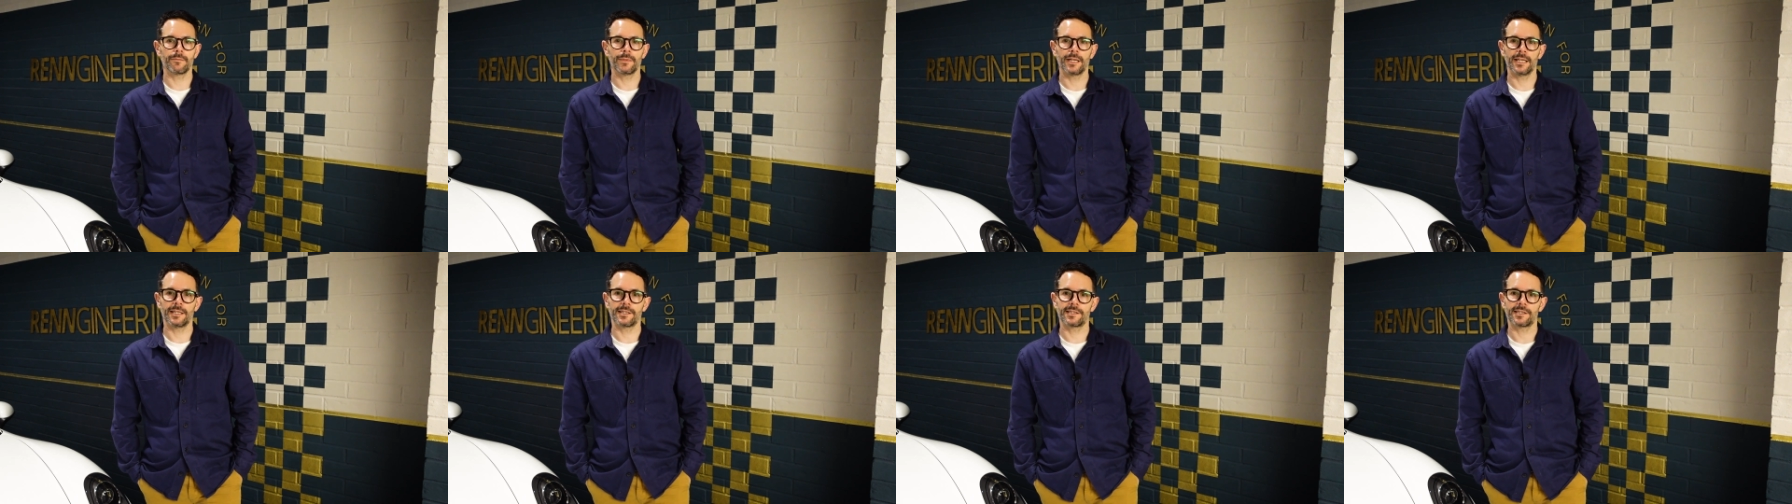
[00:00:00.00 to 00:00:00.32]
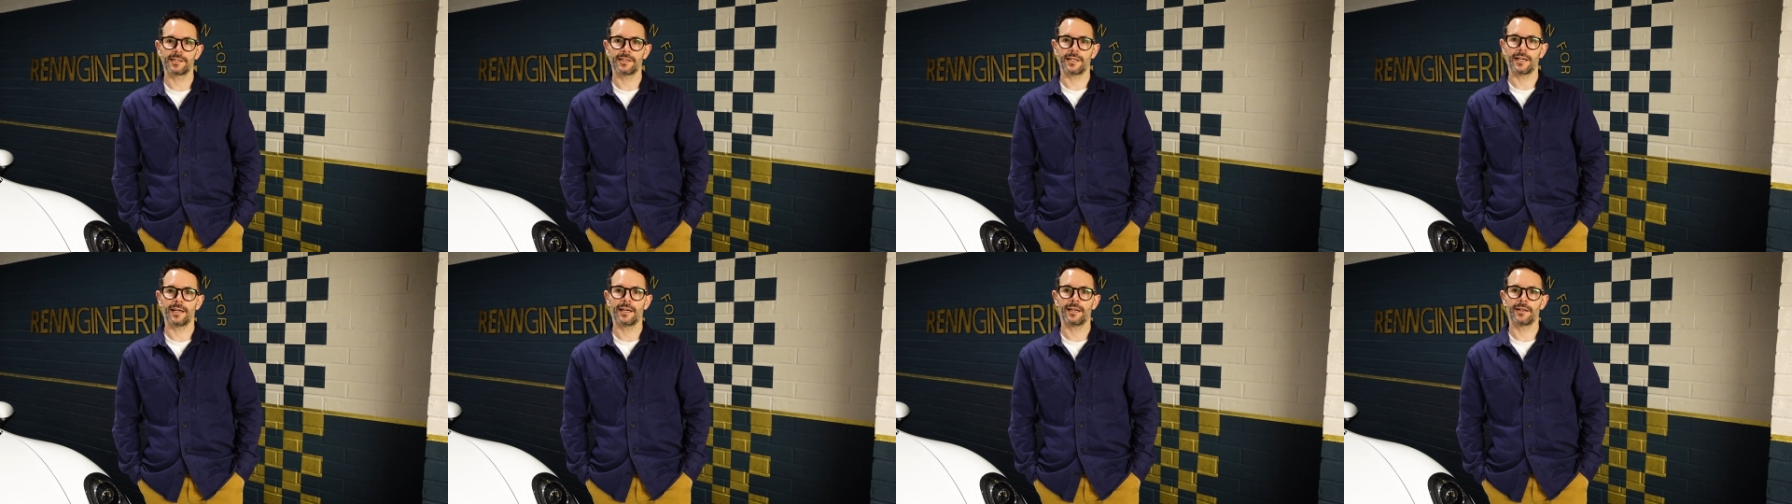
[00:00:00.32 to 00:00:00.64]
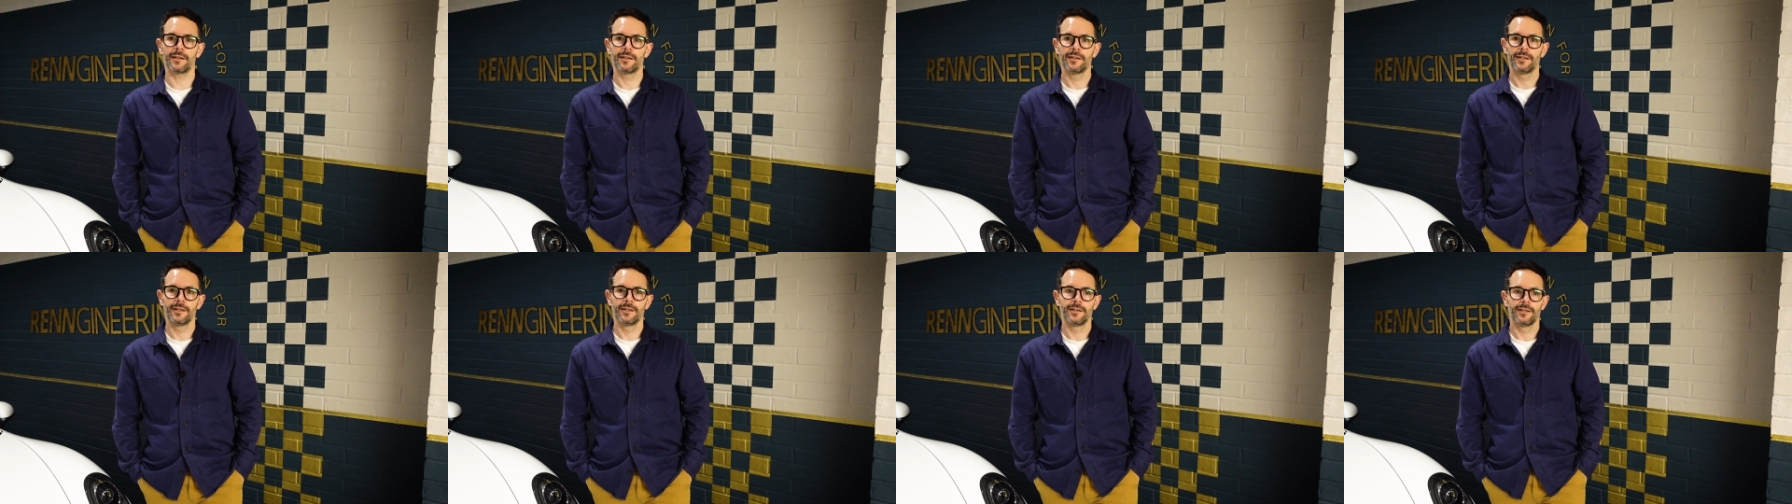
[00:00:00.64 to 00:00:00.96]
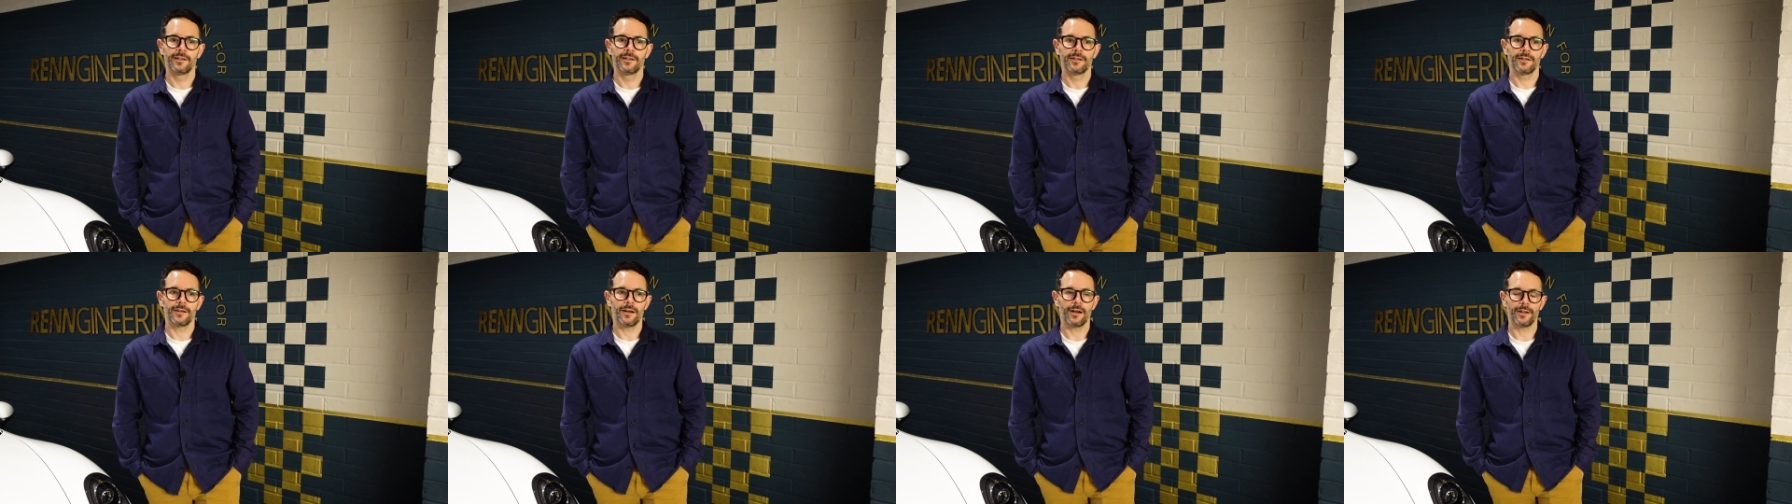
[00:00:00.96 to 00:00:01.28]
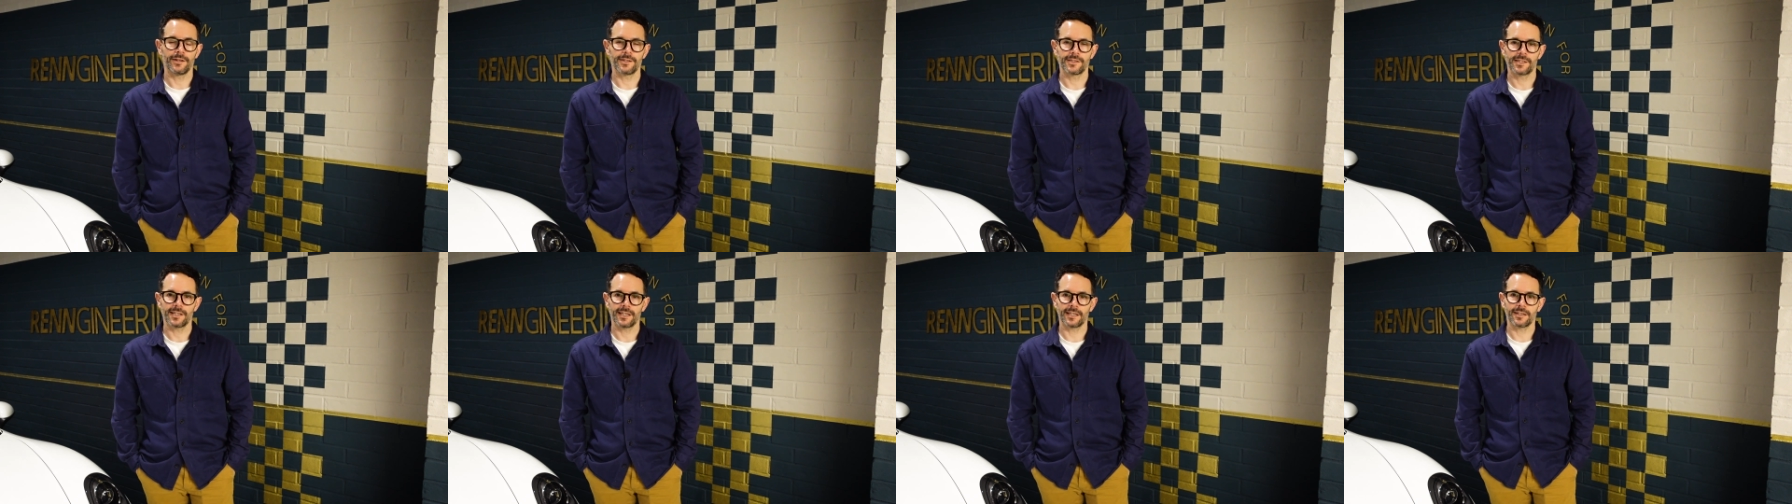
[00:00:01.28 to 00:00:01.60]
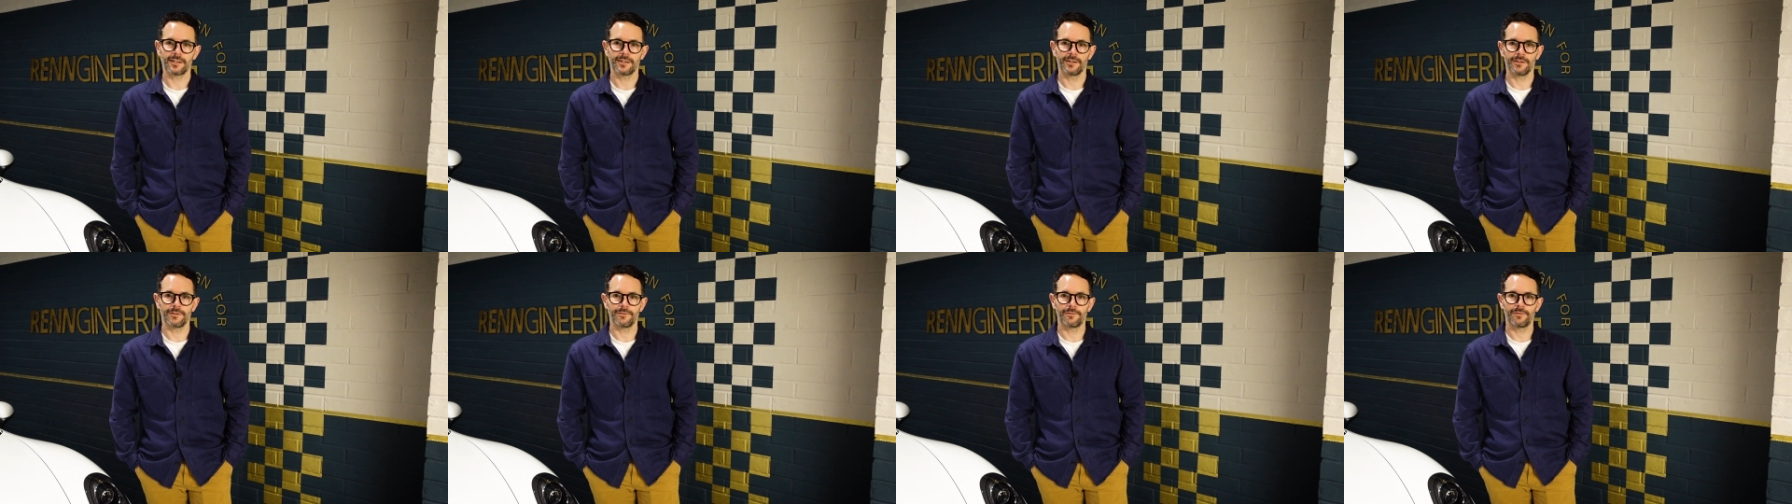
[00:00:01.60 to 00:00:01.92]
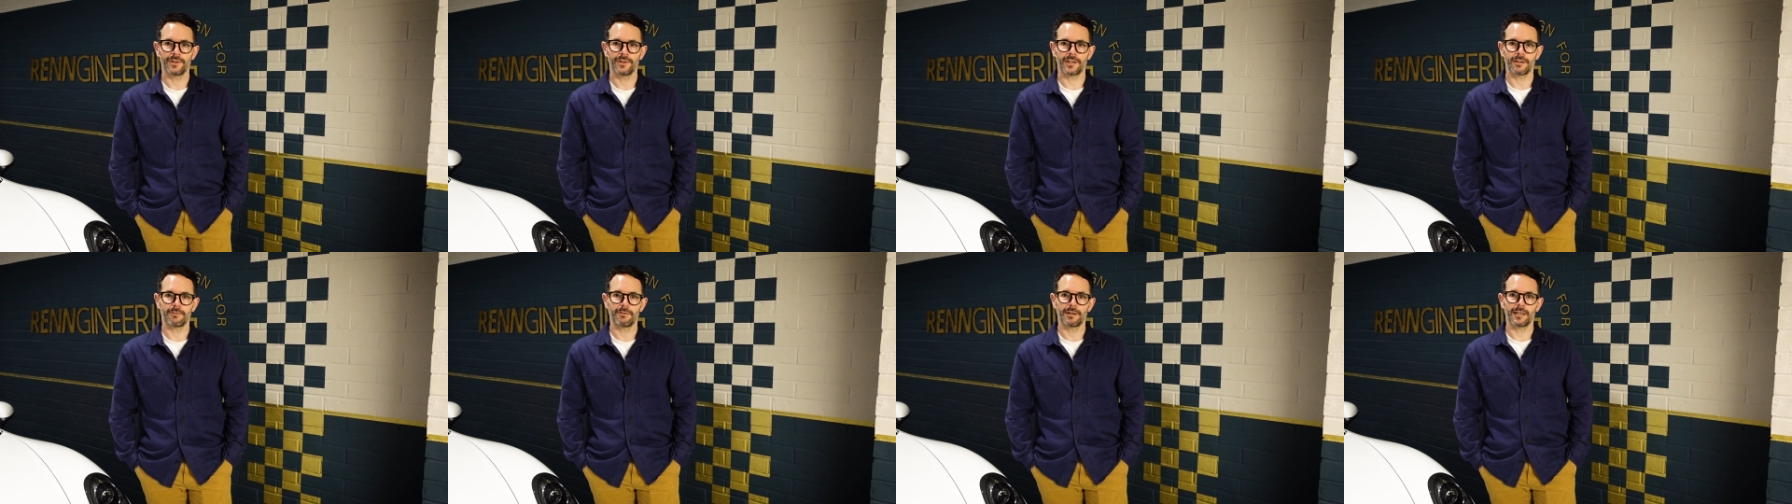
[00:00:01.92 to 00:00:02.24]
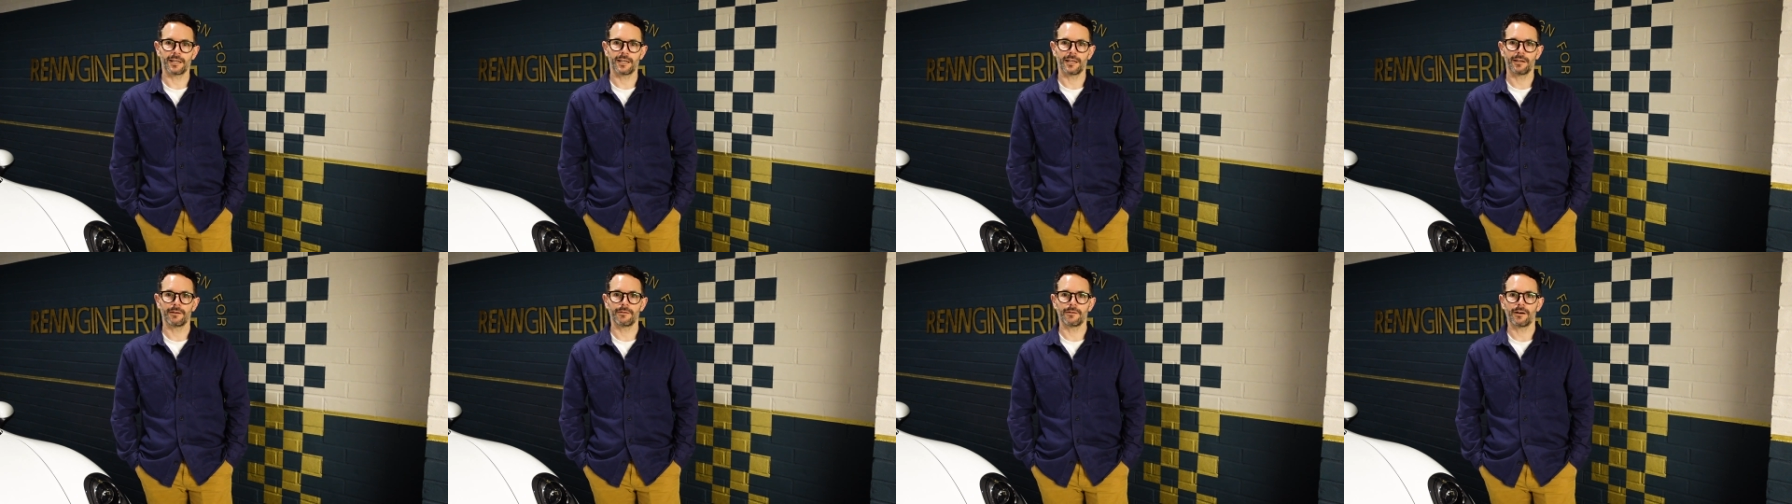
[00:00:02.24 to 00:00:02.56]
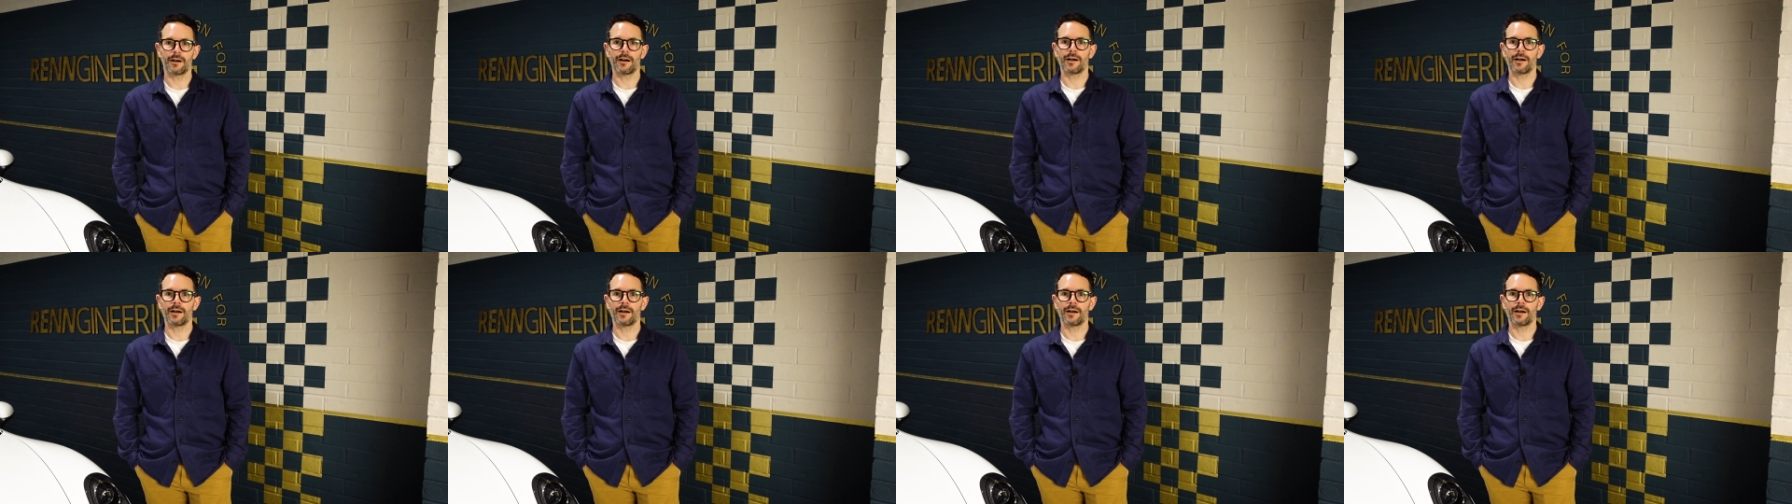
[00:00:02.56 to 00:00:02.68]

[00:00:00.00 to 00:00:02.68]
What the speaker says: internet hunting and figuring out,